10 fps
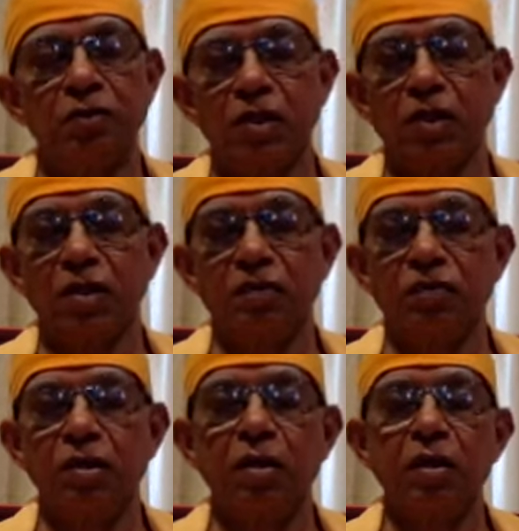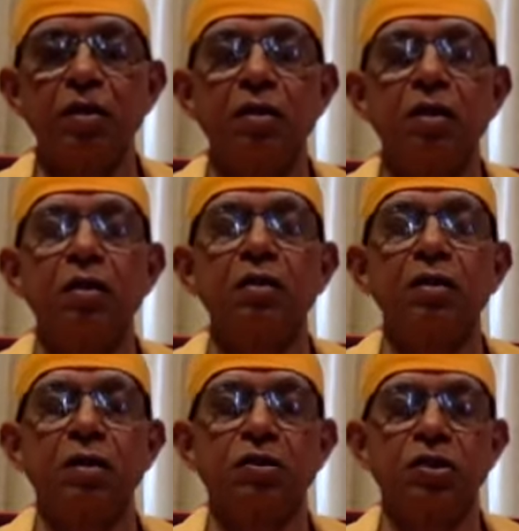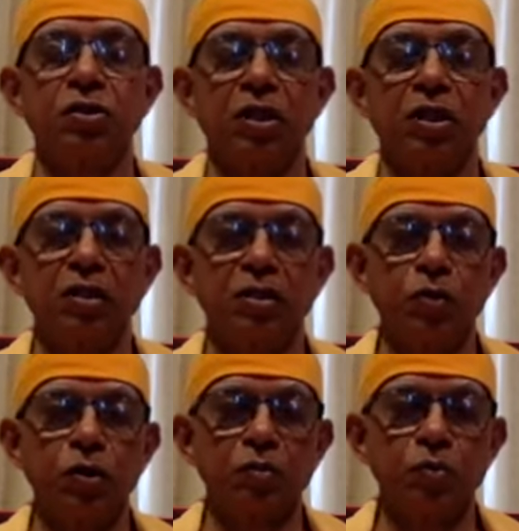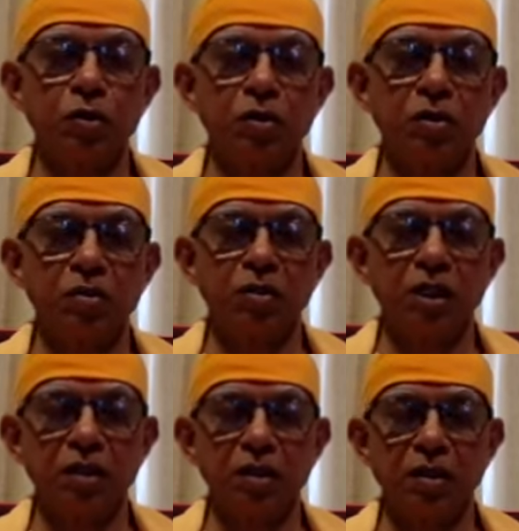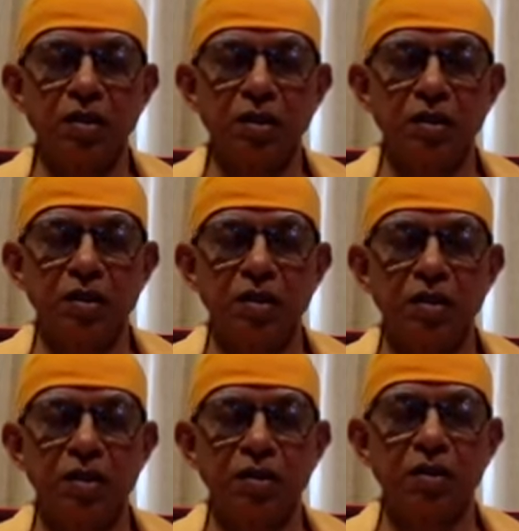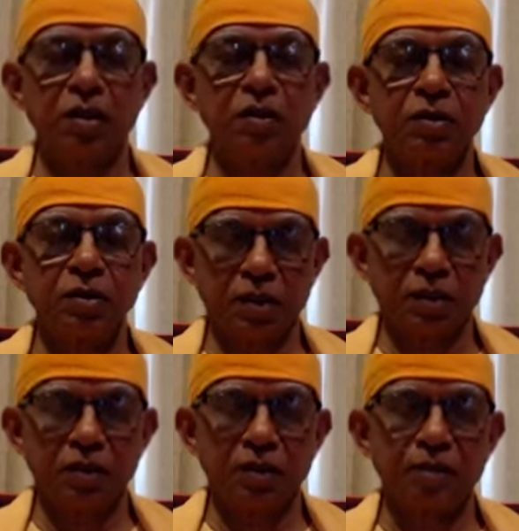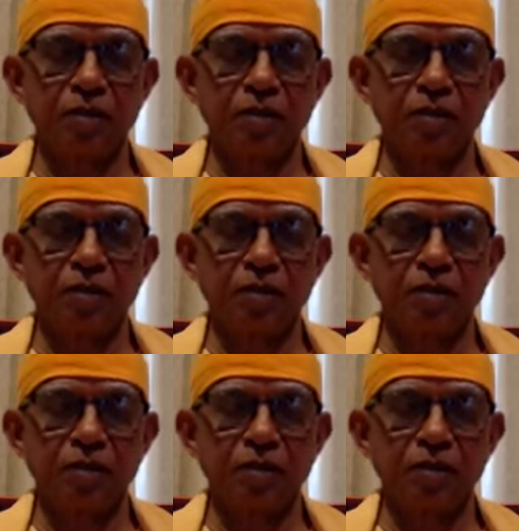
one can definitely sit on the chair. It's more important to meditate rather than to sit.